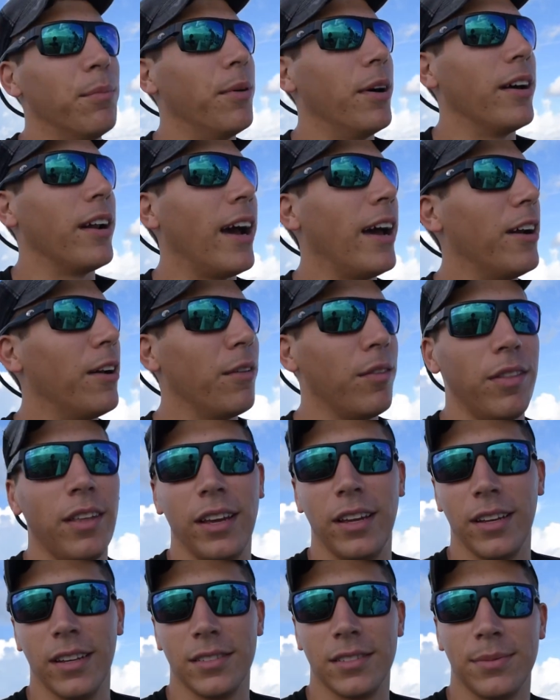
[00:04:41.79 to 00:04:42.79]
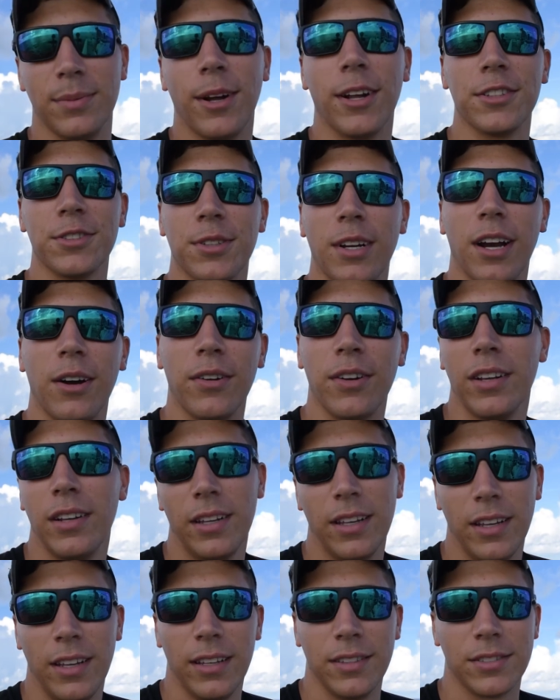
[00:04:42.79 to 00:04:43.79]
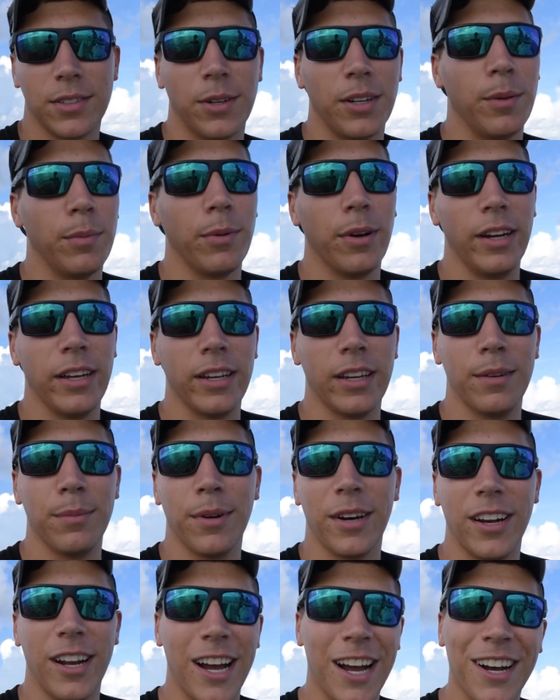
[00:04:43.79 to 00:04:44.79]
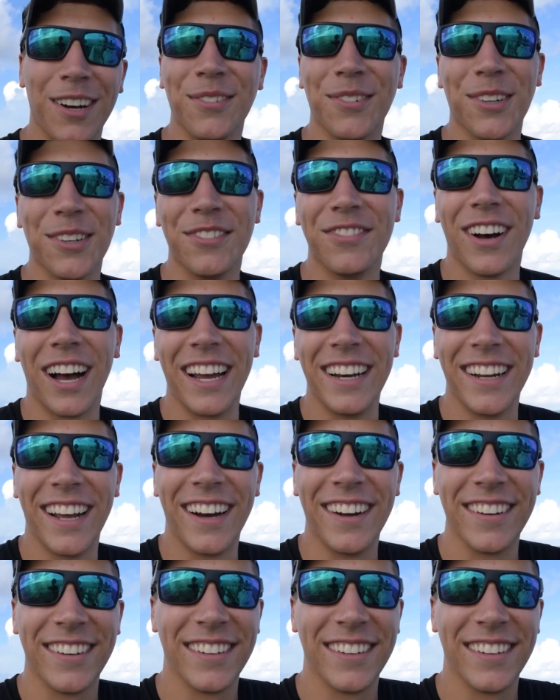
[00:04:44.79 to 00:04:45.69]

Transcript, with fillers: but I don't think a small trout is going to break it, but uh, we'll find out.